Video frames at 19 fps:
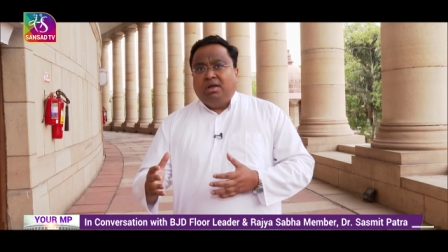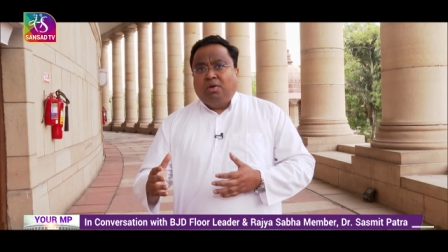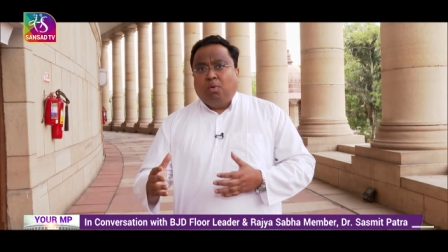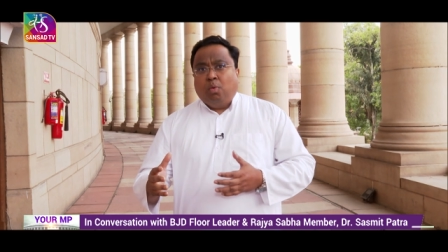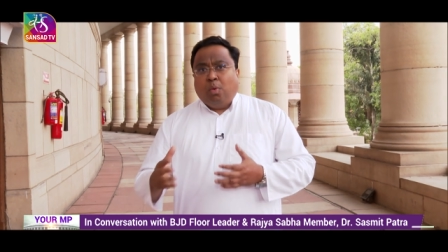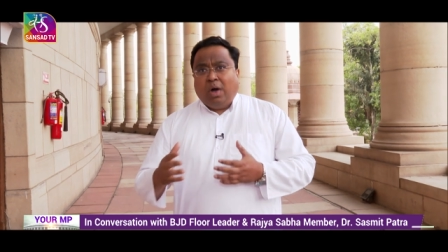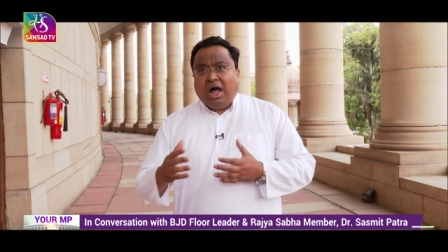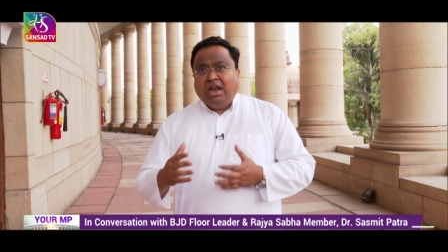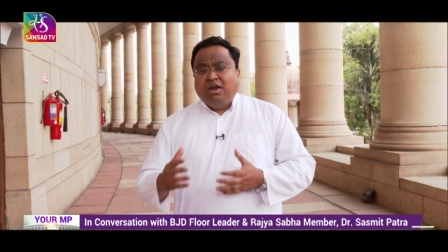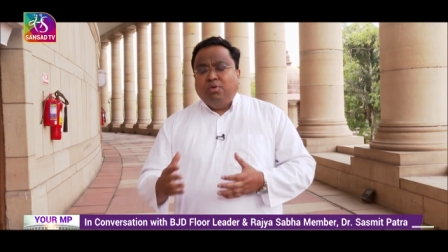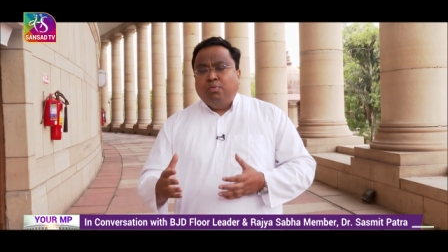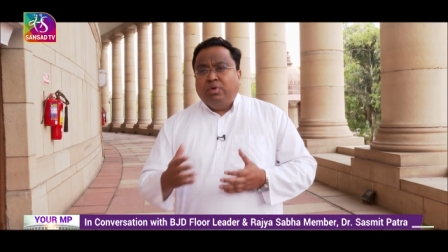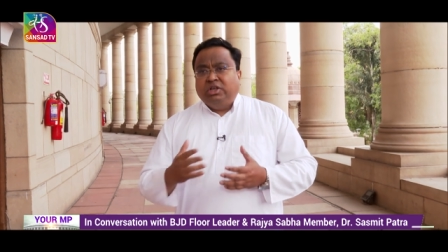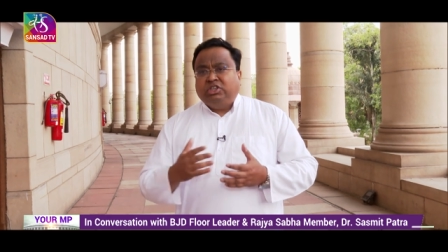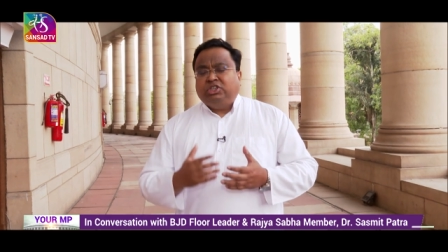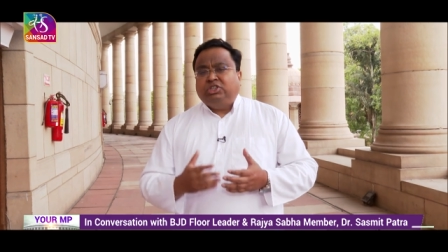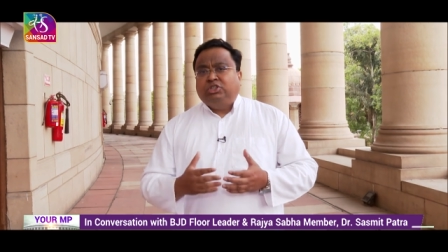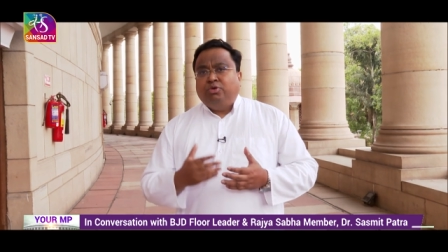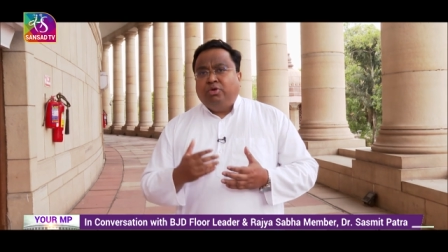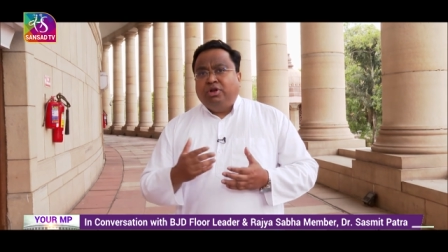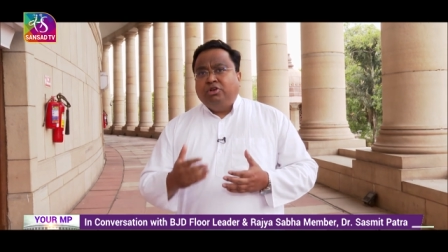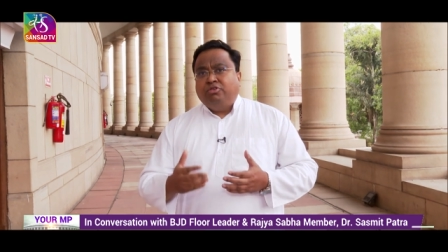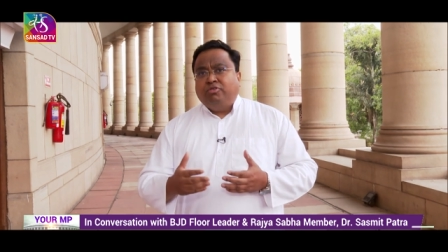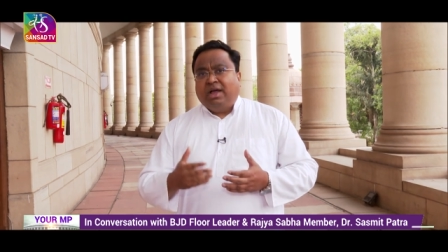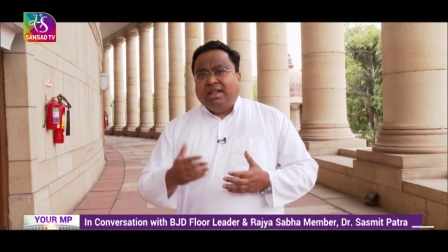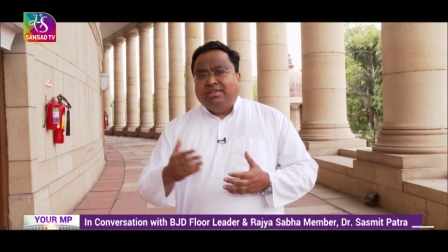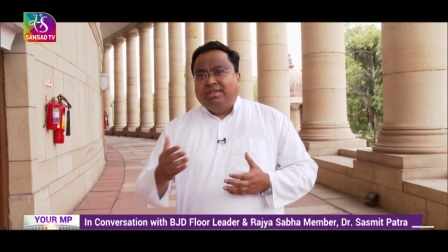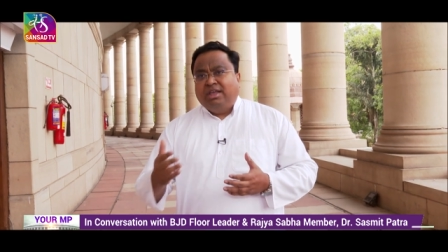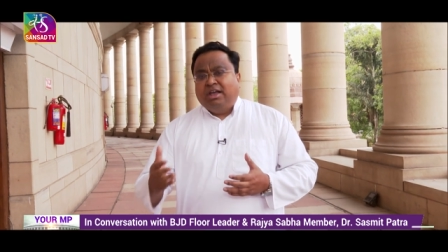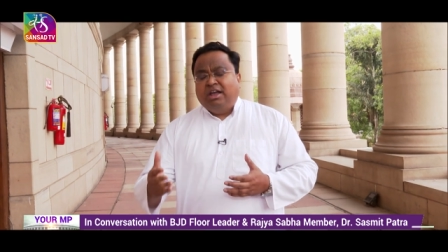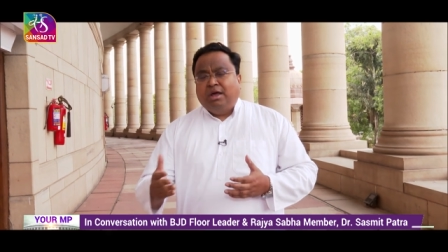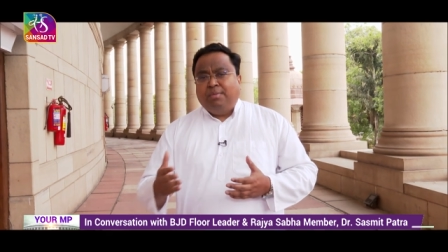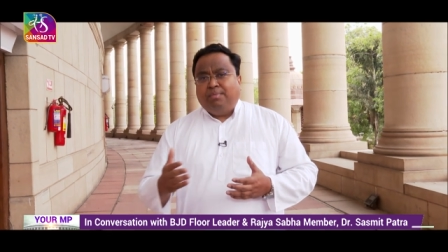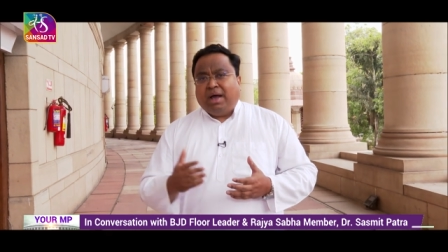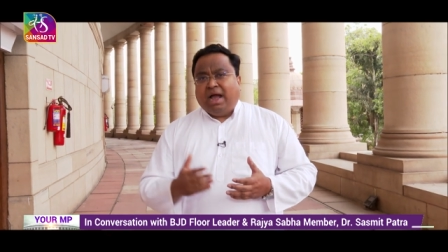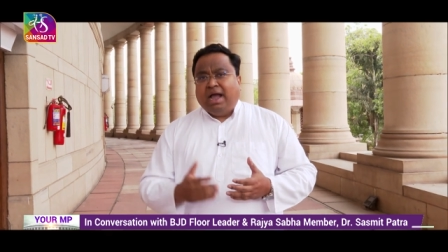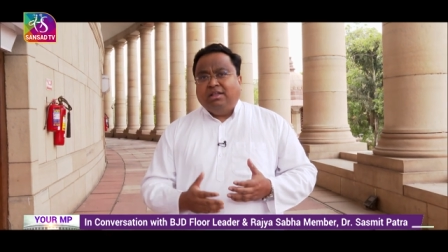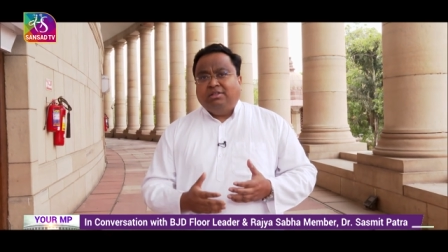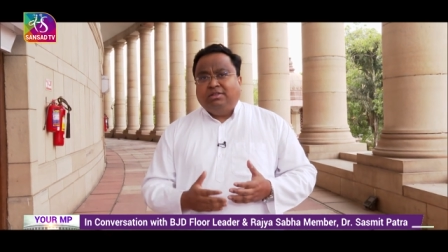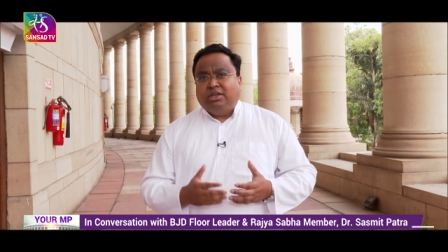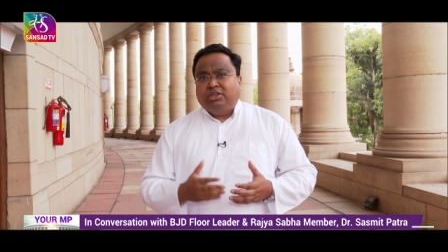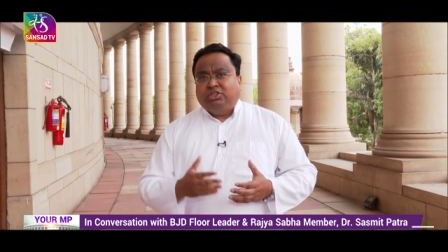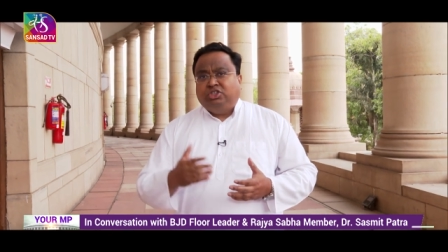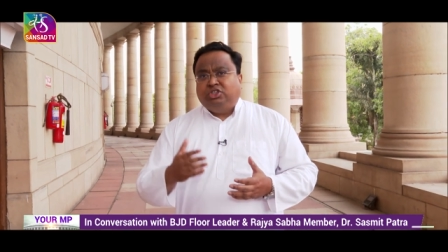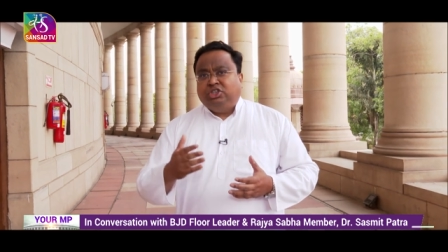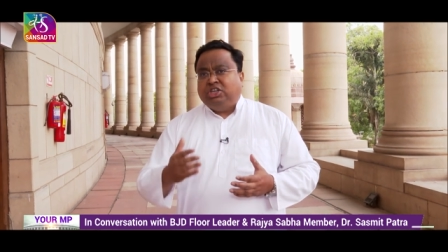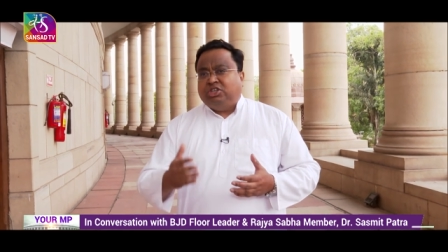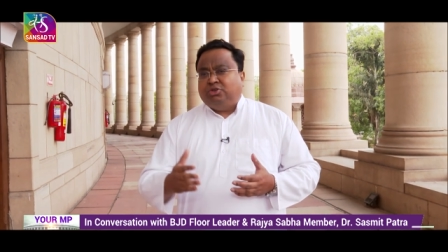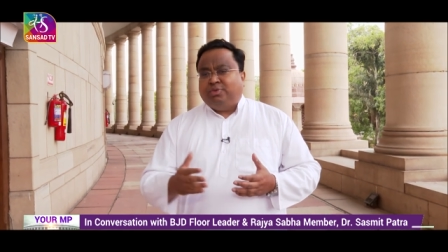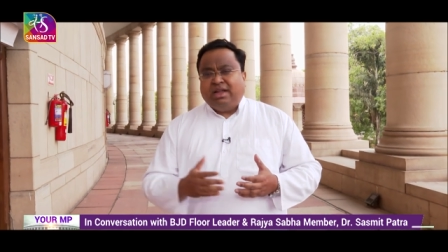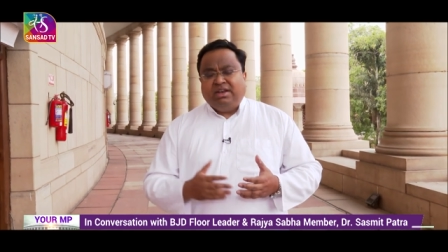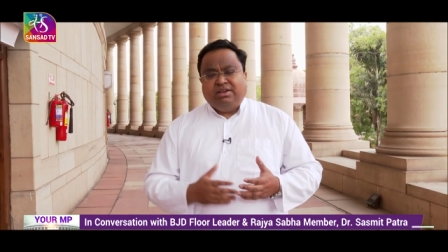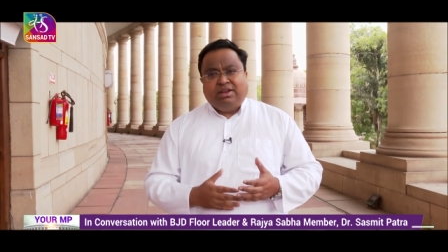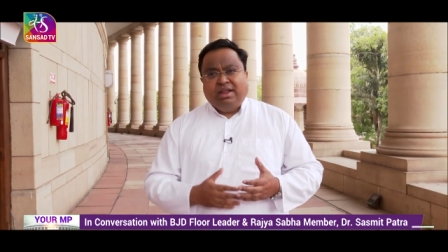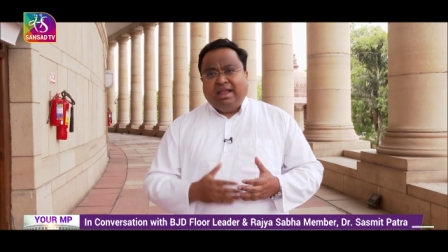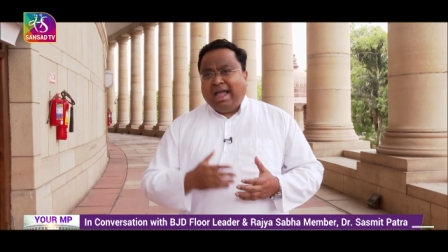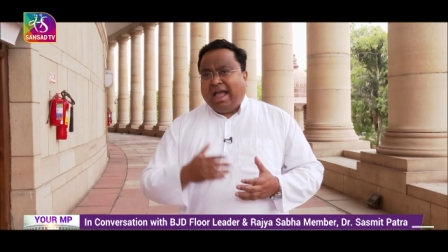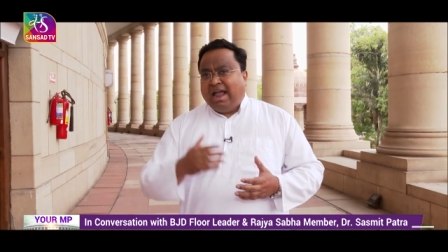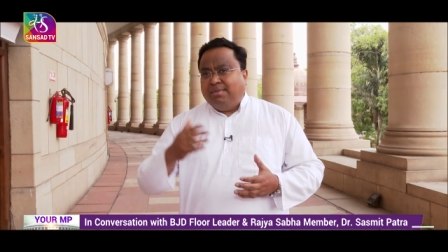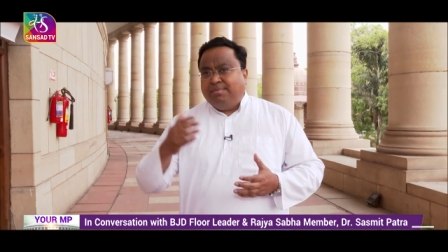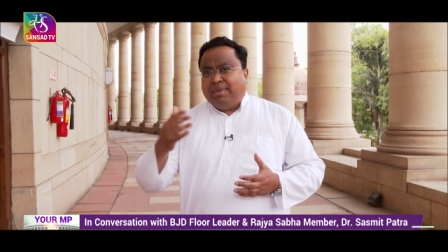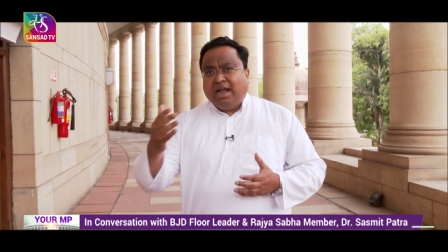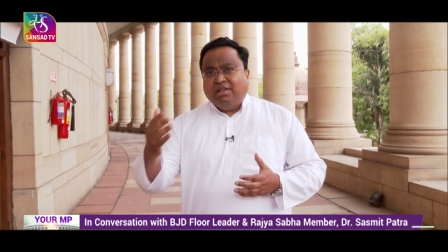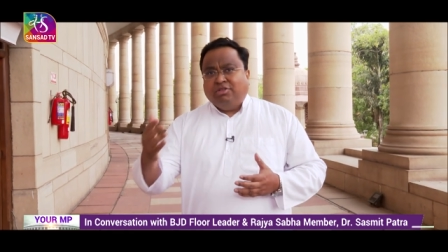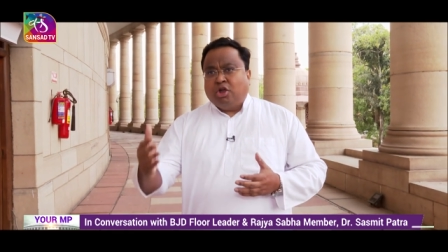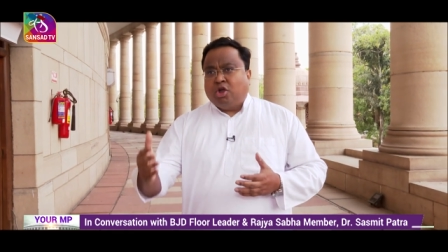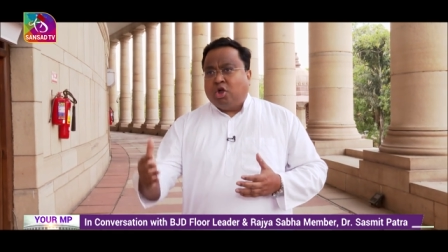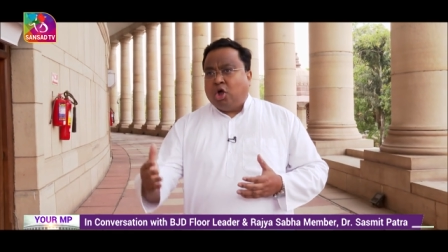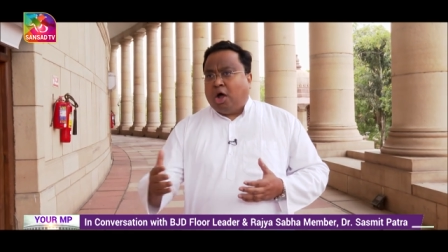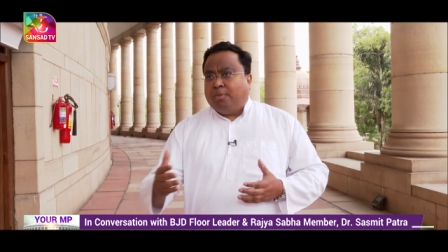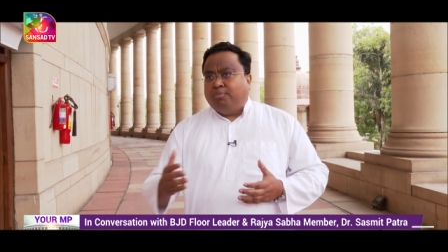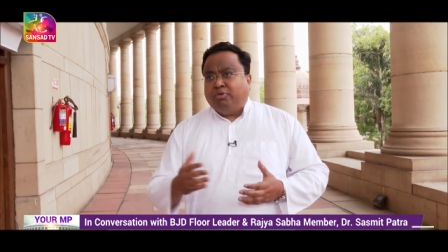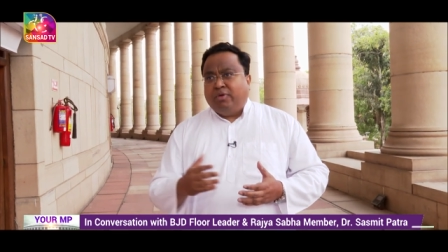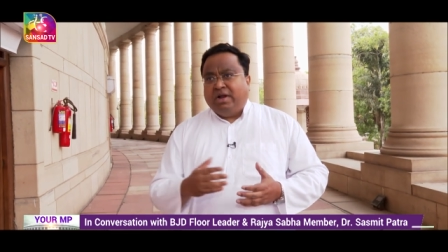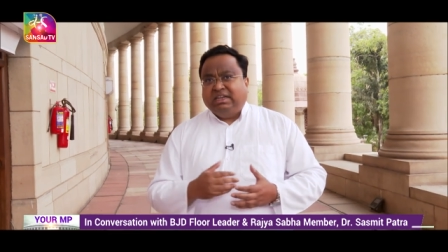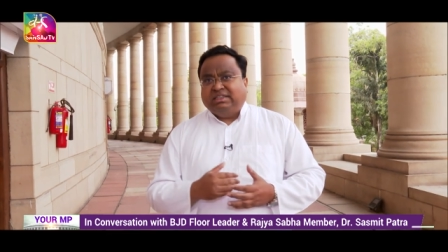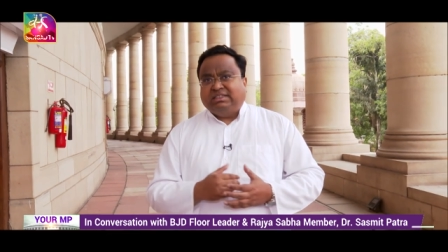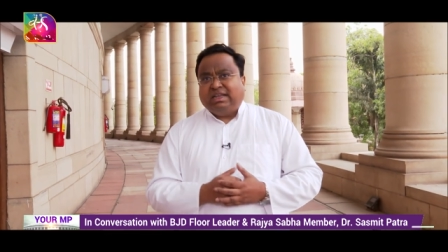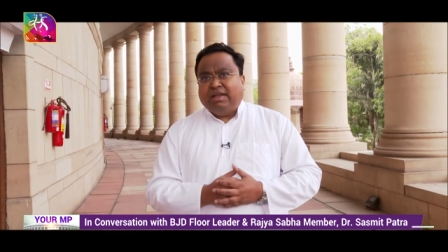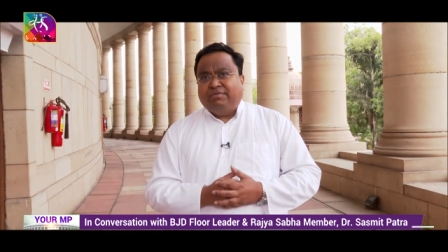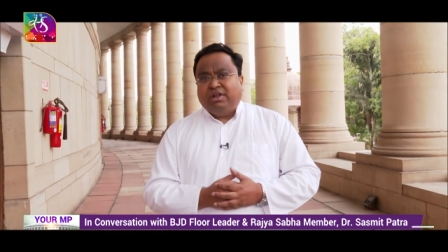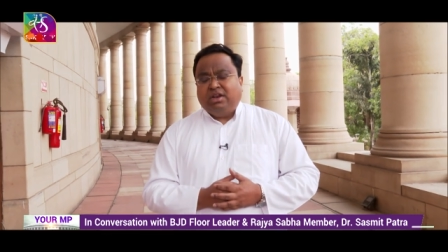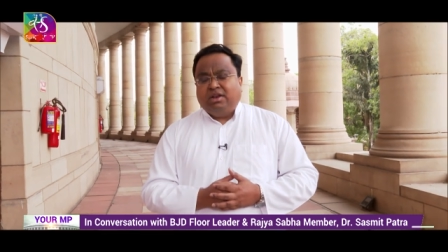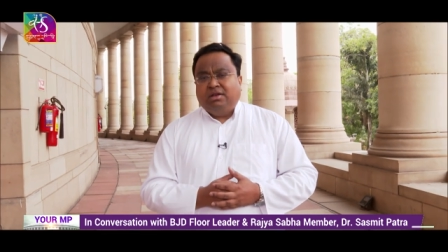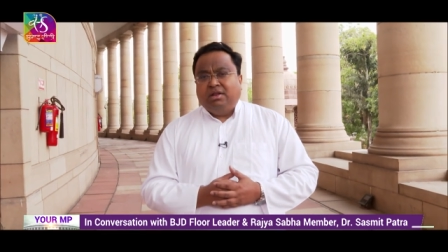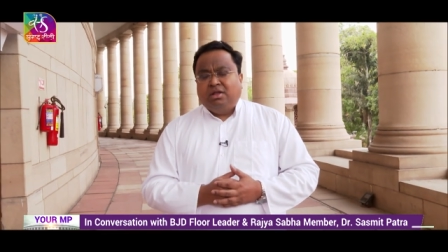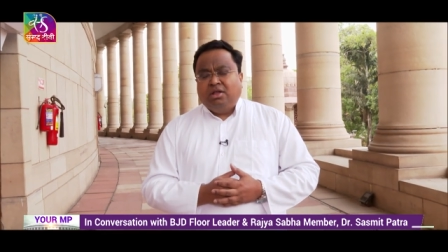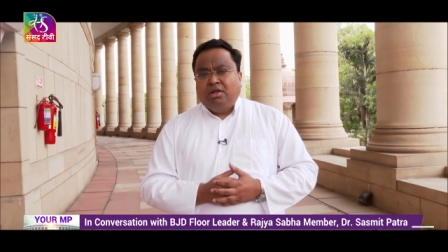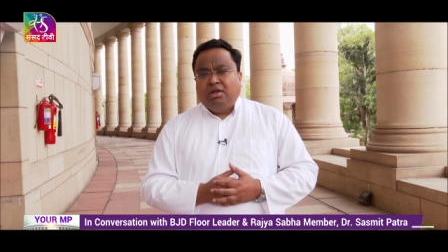one which is going to adhere by the G20 and by the COP27